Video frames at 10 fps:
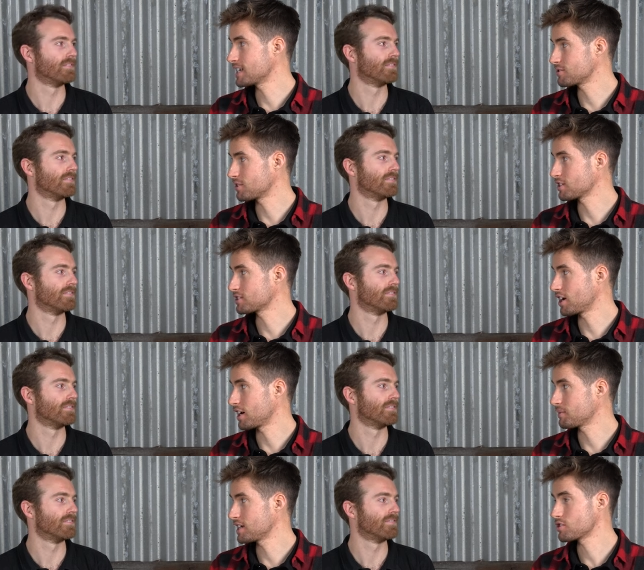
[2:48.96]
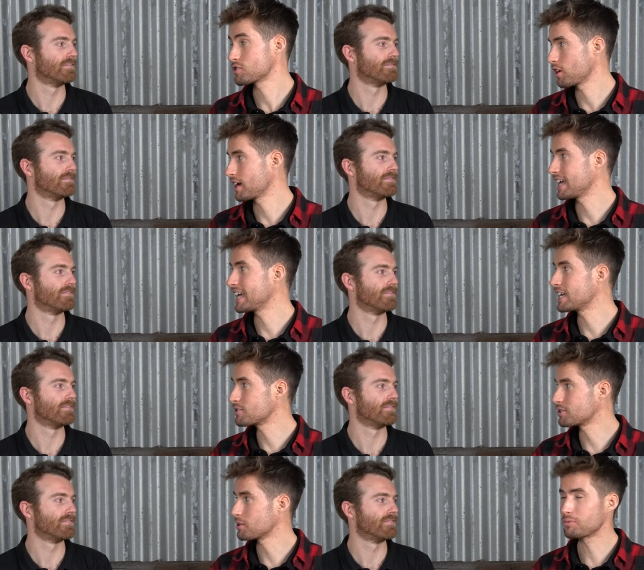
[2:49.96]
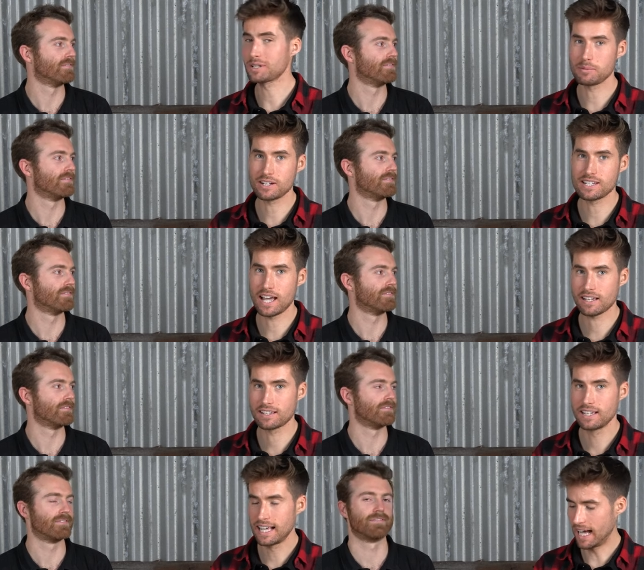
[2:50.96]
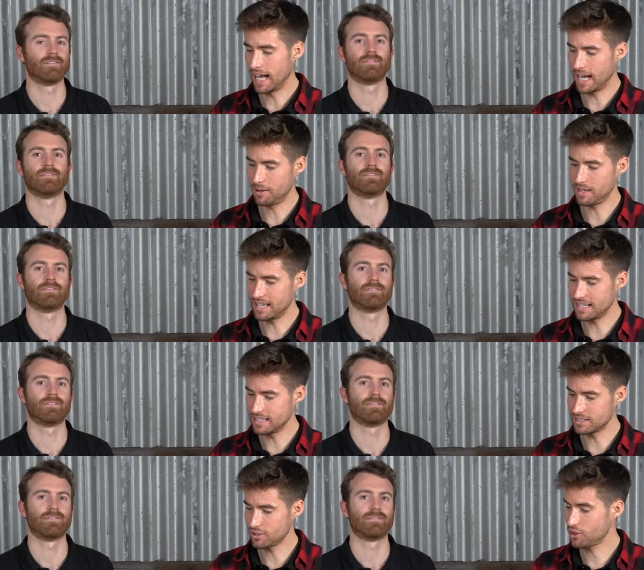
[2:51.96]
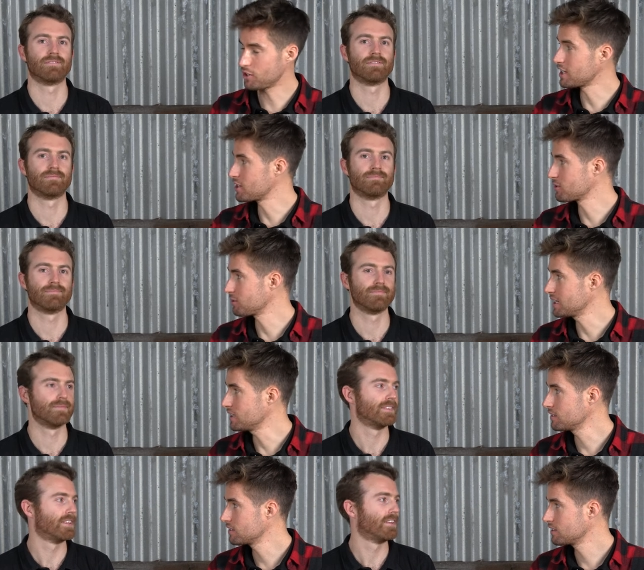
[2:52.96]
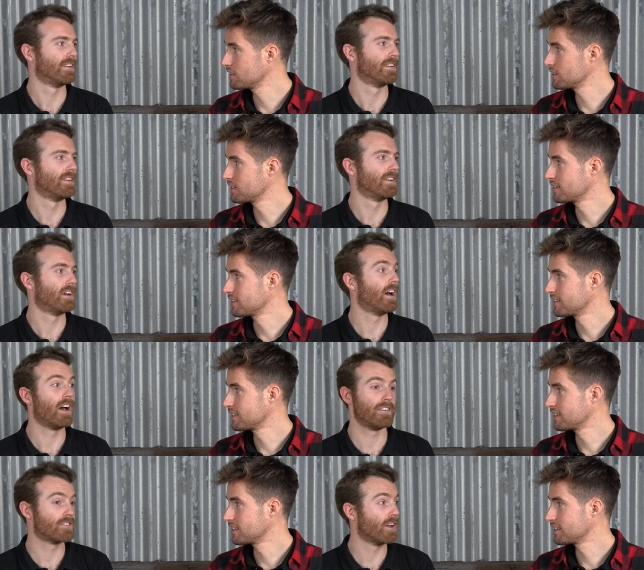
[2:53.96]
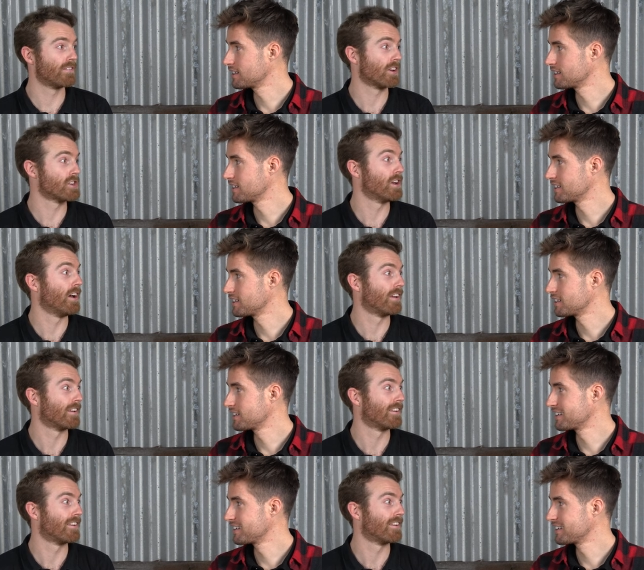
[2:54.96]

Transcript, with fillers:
Speaker 1: Israel Startup Nation? Sorry, Israel Premier Tech um, is 33.
Speaker 2: Uh, so I've got a shot.